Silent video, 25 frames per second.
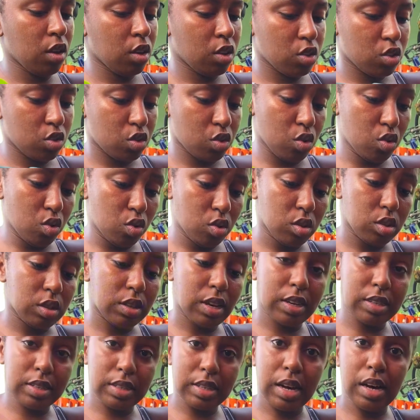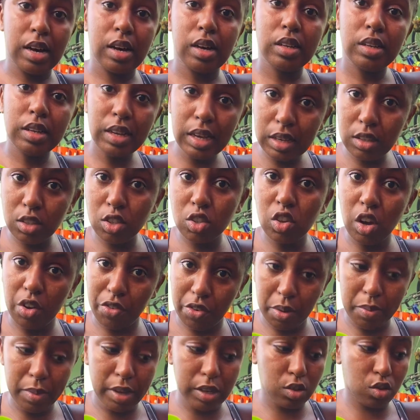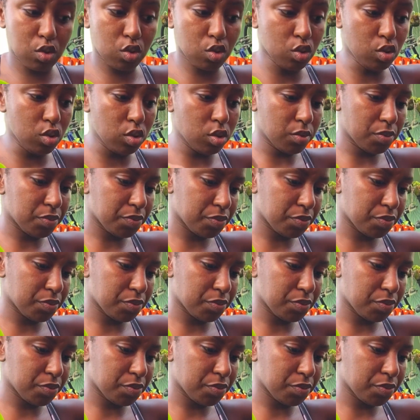So, that's a next government school.